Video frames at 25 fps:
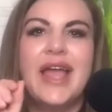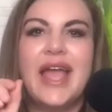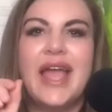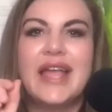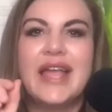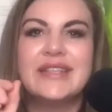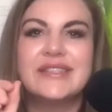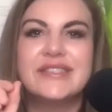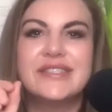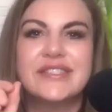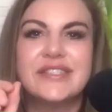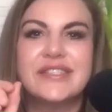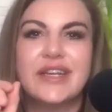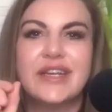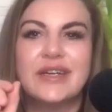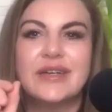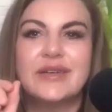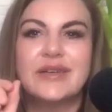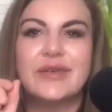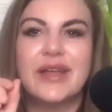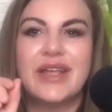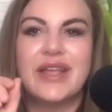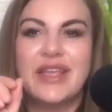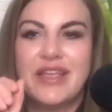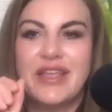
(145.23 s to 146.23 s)
And
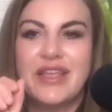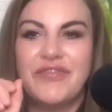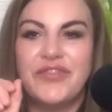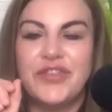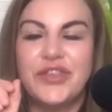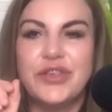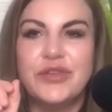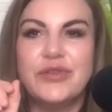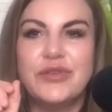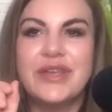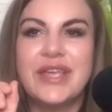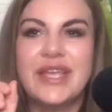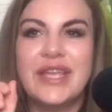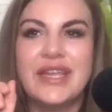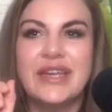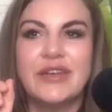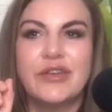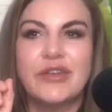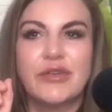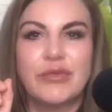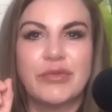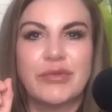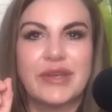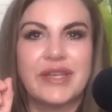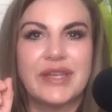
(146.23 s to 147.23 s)
so if you can
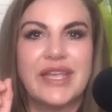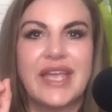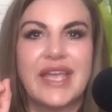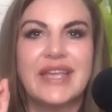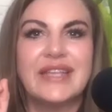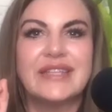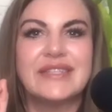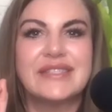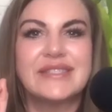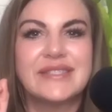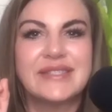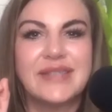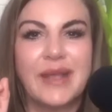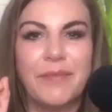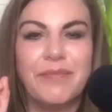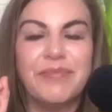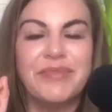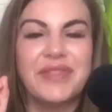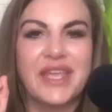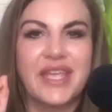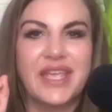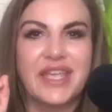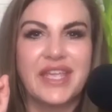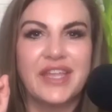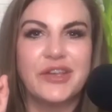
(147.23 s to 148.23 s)
create
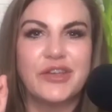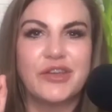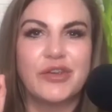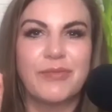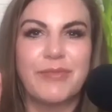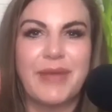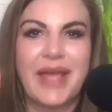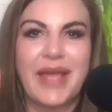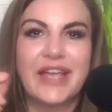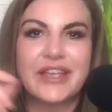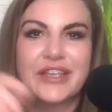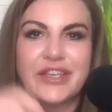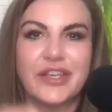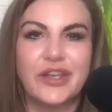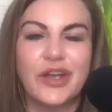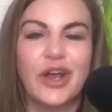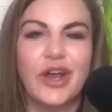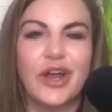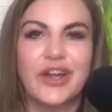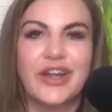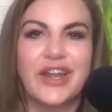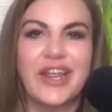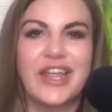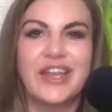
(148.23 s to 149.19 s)
something in your backyard,